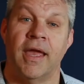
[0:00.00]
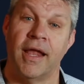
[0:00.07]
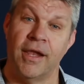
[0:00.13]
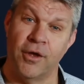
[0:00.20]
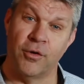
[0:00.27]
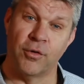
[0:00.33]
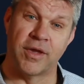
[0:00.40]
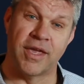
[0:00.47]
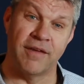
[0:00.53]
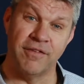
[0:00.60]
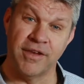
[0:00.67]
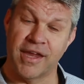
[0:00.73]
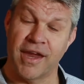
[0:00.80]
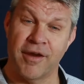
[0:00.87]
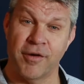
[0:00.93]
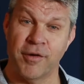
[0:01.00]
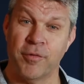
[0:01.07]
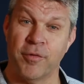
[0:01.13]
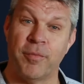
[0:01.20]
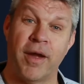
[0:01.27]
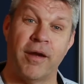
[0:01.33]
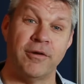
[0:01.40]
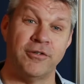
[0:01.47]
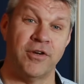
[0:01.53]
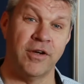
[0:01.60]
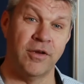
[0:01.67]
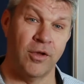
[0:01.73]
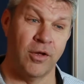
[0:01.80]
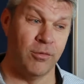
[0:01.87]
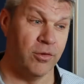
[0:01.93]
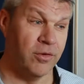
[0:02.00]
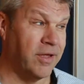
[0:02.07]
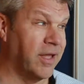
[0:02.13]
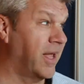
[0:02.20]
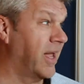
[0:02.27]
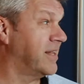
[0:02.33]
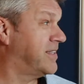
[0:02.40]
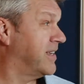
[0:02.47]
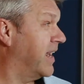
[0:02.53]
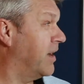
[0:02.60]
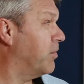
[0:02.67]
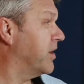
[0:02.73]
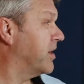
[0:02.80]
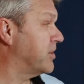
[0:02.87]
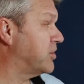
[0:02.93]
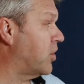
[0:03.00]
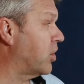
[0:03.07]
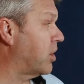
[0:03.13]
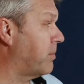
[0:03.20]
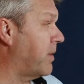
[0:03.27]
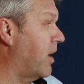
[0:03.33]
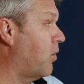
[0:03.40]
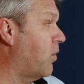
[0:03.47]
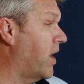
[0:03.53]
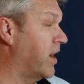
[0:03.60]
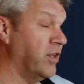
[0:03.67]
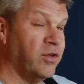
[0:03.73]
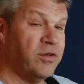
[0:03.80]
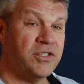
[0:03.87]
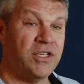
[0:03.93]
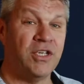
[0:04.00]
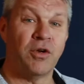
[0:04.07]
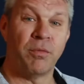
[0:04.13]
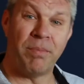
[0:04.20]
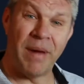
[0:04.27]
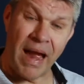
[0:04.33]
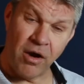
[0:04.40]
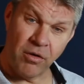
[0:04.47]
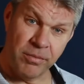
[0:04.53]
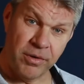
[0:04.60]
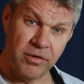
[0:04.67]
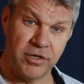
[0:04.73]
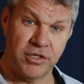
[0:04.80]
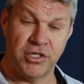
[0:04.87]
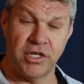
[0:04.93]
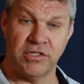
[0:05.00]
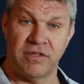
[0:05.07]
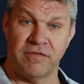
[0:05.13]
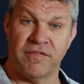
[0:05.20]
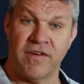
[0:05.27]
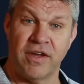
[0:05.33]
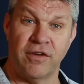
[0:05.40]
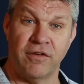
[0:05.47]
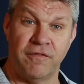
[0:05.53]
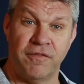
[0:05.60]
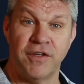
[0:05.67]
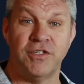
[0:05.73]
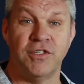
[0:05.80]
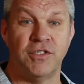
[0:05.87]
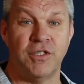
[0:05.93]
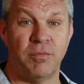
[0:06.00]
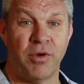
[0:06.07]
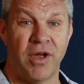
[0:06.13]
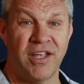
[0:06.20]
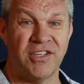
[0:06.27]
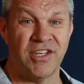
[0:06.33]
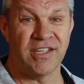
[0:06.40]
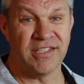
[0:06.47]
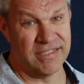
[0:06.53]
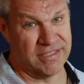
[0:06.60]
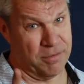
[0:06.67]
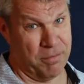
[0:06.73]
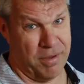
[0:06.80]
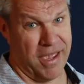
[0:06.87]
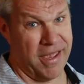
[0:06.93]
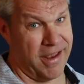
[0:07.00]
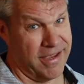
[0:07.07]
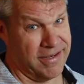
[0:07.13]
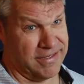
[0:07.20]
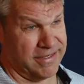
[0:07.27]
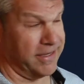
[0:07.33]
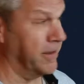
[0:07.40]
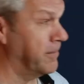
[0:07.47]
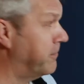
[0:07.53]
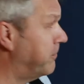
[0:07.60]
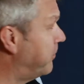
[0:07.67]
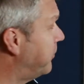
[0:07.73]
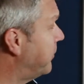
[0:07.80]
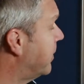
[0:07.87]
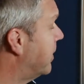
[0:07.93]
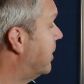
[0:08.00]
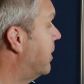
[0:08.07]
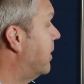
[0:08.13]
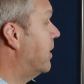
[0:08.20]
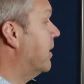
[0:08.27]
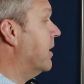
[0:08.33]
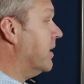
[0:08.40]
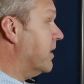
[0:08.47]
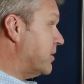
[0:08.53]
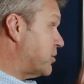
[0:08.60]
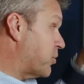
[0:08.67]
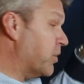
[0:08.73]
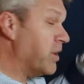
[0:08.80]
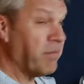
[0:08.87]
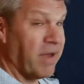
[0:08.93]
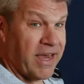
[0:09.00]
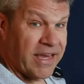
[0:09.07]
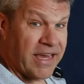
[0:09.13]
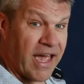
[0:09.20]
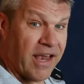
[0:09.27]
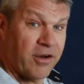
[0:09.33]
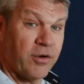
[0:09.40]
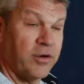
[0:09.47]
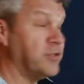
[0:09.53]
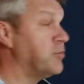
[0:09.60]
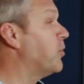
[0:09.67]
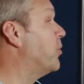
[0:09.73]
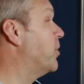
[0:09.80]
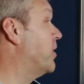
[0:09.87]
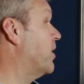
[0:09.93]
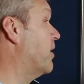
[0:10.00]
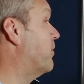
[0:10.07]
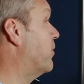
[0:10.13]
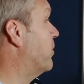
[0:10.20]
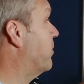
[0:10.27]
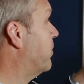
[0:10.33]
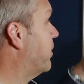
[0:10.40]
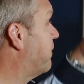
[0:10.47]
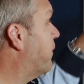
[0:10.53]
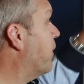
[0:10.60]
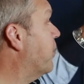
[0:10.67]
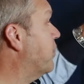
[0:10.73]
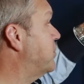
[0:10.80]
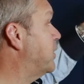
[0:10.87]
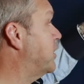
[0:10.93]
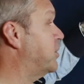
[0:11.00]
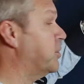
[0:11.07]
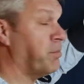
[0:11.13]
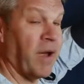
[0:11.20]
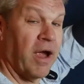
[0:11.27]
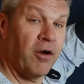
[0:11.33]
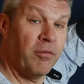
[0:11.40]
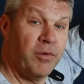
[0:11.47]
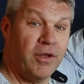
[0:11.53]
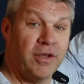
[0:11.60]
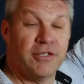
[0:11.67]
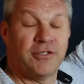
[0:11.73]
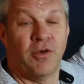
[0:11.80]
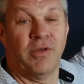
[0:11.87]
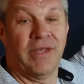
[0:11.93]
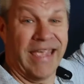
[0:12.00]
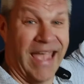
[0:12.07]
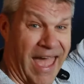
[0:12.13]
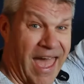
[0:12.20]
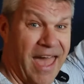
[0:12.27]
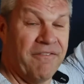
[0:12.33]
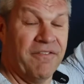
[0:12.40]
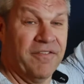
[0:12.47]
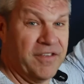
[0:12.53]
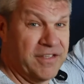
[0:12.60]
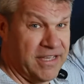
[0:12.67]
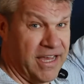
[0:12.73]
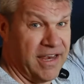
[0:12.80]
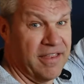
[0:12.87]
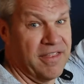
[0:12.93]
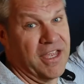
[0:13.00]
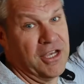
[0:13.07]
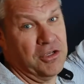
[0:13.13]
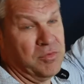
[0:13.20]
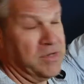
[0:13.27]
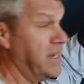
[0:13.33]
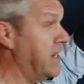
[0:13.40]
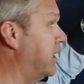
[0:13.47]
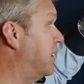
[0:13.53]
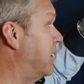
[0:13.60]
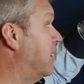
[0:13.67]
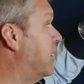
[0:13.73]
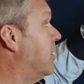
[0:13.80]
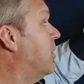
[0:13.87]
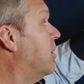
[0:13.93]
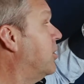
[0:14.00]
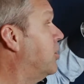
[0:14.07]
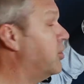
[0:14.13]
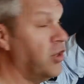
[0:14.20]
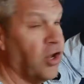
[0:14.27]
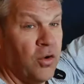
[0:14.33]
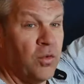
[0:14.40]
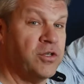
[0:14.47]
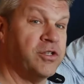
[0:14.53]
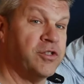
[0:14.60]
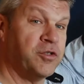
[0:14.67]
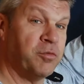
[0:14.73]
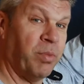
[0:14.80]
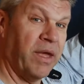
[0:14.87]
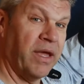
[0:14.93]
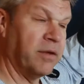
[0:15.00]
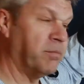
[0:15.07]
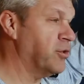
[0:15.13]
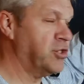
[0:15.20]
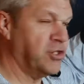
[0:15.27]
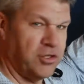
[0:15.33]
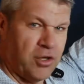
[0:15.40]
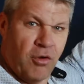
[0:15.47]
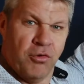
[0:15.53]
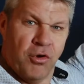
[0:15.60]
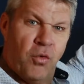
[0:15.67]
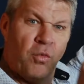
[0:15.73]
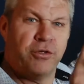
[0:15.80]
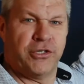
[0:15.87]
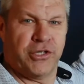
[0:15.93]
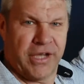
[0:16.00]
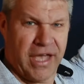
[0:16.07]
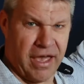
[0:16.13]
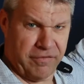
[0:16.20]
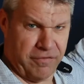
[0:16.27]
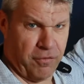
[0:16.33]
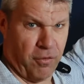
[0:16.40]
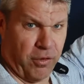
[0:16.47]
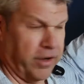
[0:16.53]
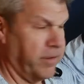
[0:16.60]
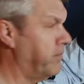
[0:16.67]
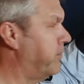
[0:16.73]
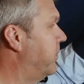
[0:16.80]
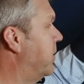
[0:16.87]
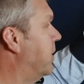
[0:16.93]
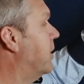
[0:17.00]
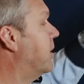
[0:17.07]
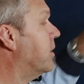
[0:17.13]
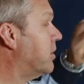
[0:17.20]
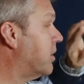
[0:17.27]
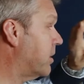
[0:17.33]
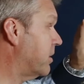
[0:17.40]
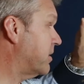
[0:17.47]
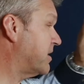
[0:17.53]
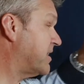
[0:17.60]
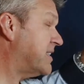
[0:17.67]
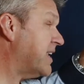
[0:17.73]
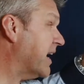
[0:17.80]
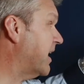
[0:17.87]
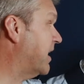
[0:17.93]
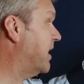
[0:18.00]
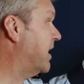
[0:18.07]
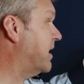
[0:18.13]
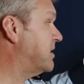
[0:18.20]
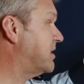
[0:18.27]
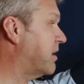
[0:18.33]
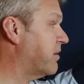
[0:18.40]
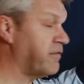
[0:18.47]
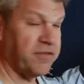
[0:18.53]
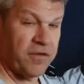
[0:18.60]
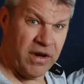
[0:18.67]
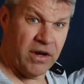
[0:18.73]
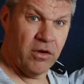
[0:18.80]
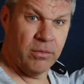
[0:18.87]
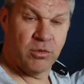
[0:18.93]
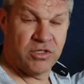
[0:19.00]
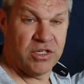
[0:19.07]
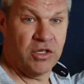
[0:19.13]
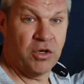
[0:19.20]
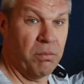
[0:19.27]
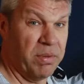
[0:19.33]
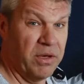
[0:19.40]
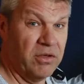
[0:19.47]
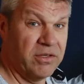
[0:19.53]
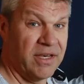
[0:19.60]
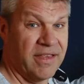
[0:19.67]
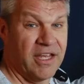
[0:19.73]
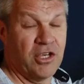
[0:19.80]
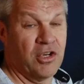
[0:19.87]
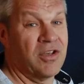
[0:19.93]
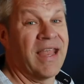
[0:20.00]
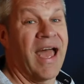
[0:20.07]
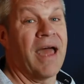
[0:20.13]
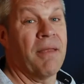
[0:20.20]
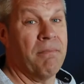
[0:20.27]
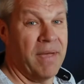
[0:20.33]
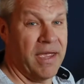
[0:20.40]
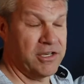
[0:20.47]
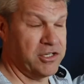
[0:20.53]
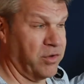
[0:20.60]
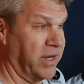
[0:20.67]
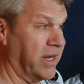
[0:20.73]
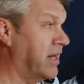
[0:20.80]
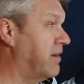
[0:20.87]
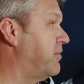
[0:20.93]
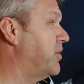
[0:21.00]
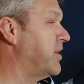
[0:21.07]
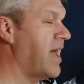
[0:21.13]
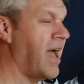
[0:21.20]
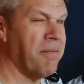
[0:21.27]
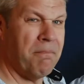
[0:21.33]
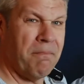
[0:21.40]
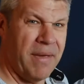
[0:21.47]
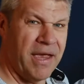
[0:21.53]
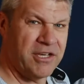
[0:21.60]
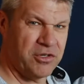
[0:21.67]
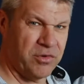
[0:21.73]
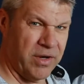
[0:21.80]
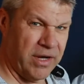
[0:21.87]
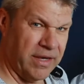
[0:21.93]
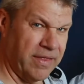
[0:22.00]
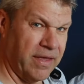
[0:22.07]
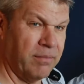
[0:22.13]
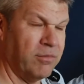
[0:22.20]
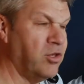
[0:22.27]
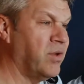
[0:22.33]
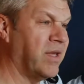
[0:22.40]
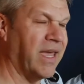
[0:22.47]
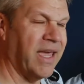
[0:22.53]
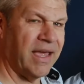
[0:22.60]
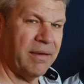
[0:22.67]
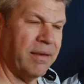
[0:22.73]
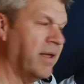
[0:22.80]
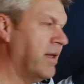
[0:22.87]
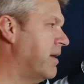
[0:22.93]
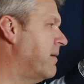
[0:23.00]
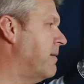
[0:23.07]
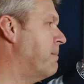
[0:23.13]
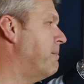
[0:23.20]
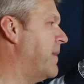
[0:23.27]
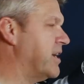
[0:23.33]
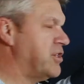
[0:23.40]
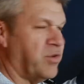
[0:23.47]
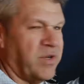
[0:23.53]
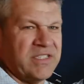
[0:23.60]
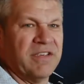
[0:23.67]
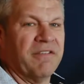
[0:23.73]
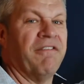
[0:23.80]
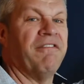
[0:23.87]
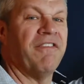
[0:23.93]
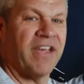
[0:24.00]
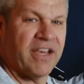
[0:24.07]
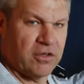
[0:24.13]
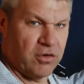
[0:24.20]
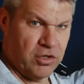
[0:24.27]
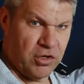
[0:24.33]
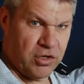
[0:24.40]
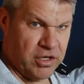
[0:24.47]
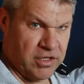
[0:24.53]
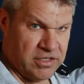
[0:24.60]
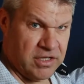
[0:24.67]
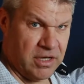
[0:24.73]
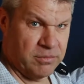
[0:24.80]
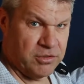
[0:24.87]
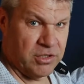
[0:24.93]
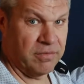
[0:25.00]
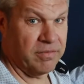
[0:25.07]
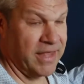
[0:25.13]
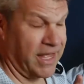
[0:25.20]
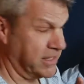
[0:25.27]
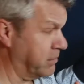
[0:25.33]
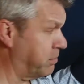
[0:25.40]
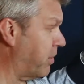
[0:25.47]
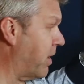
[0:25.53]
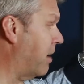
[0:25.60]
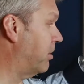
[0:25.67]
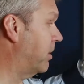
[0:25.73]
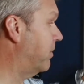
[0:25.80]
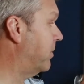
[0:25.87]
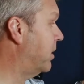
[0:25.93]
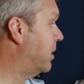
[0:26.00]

Hello, Kevin Carriere with Powertron Global, and today we're going to talk about why using your power bill to justify your efficiency projects is a bad idea. There's three main categories we want to cover. The first is your power bill is only half of the data that you need. You know what you spent, but you don't know what you got for it. The second is there's variables in your building that you're not measuring, and if you're not measuring them, you can't measure its effect on your consumption. That's a problem.